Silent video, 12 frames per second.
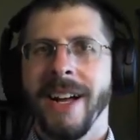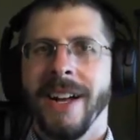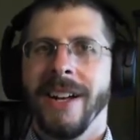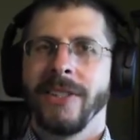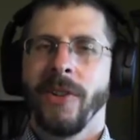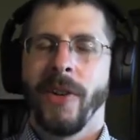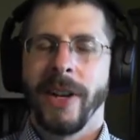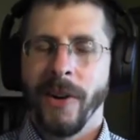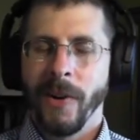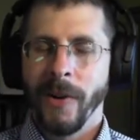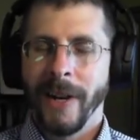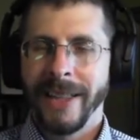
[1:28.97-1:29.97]
So I
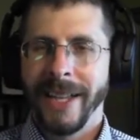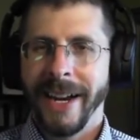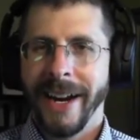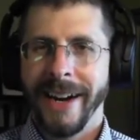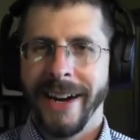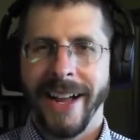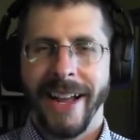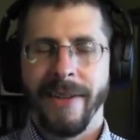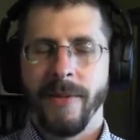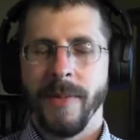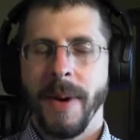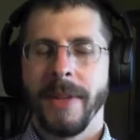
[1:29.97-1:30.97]
go in there and I
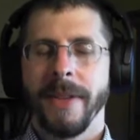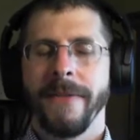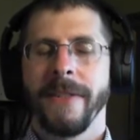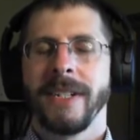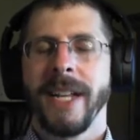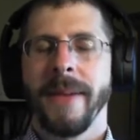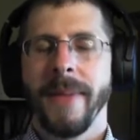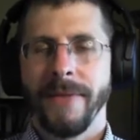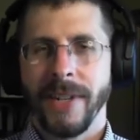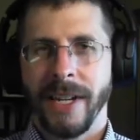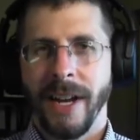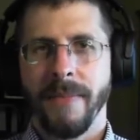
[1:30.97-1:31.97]
remember the first time I
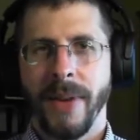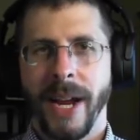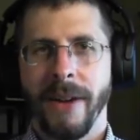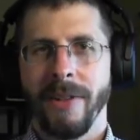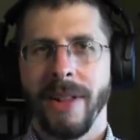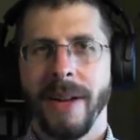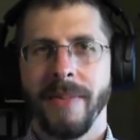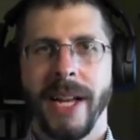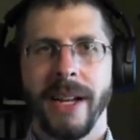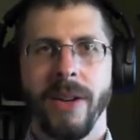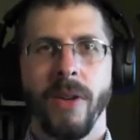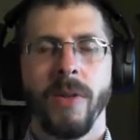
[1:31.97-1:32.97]
have to cut payroll, I'm
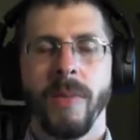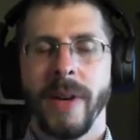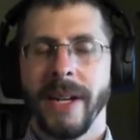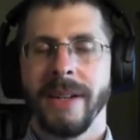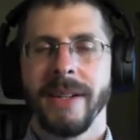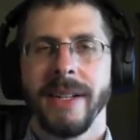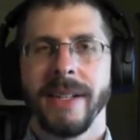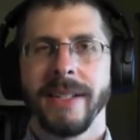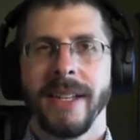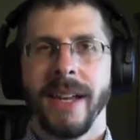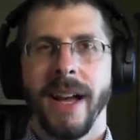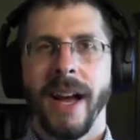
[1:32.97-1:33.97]
like, oh my
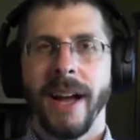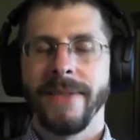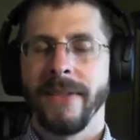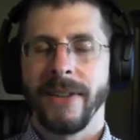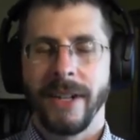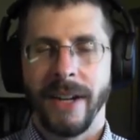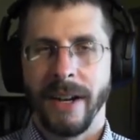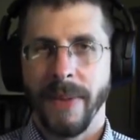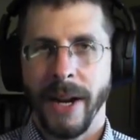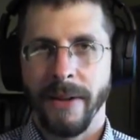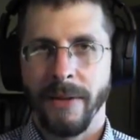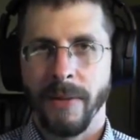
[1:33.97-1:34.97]
goodness, I've never cut a
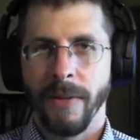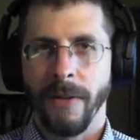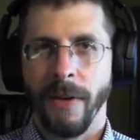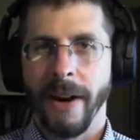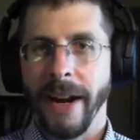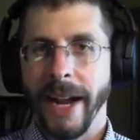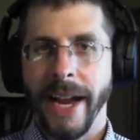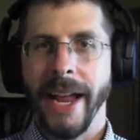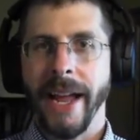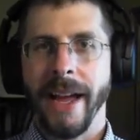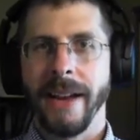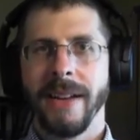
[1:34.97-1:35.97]
payroll before.
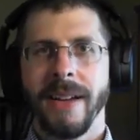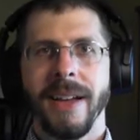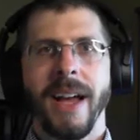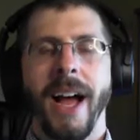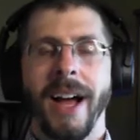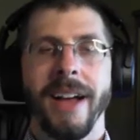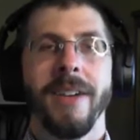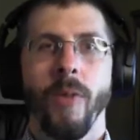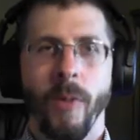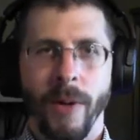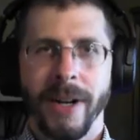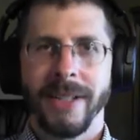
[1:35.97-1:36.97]
And
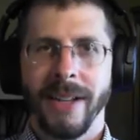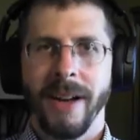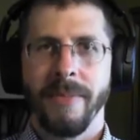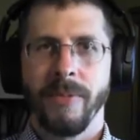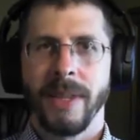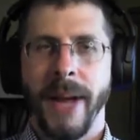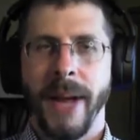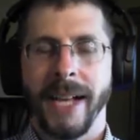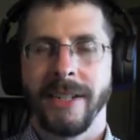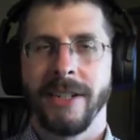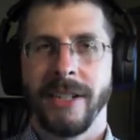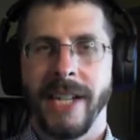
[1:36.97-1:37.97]
what is up with the
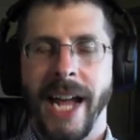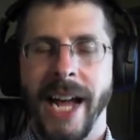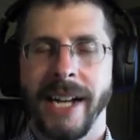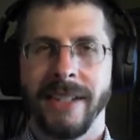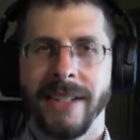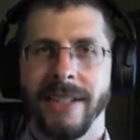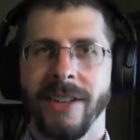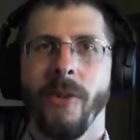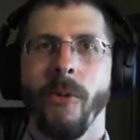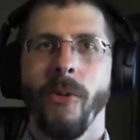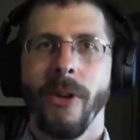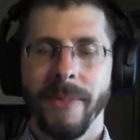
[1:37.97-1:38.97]
pastor's taxes?
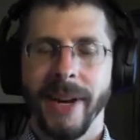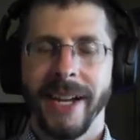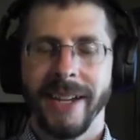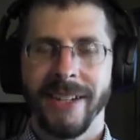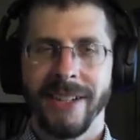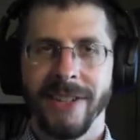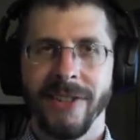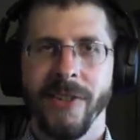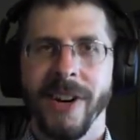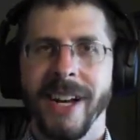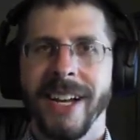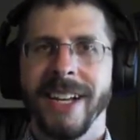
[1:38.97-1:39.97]
What am I going to
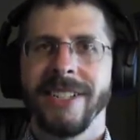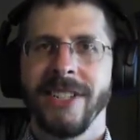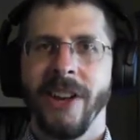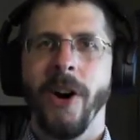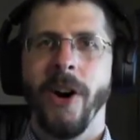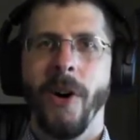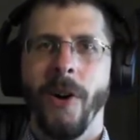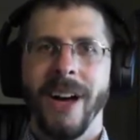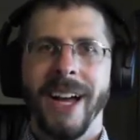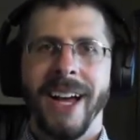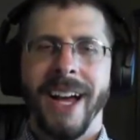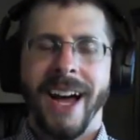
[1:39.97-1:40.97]
do? So
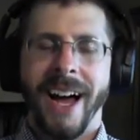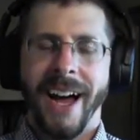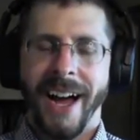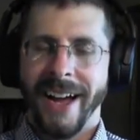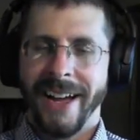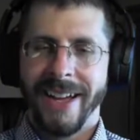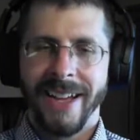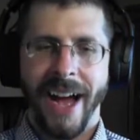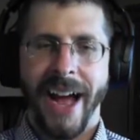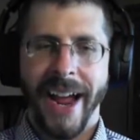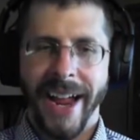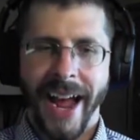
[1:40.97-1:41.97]

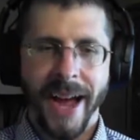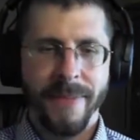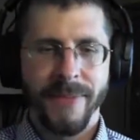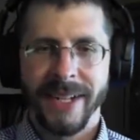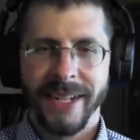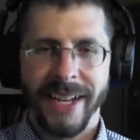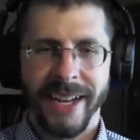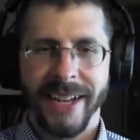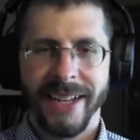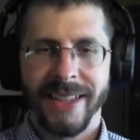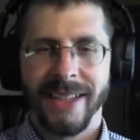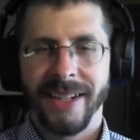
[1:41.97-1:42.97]
I happened to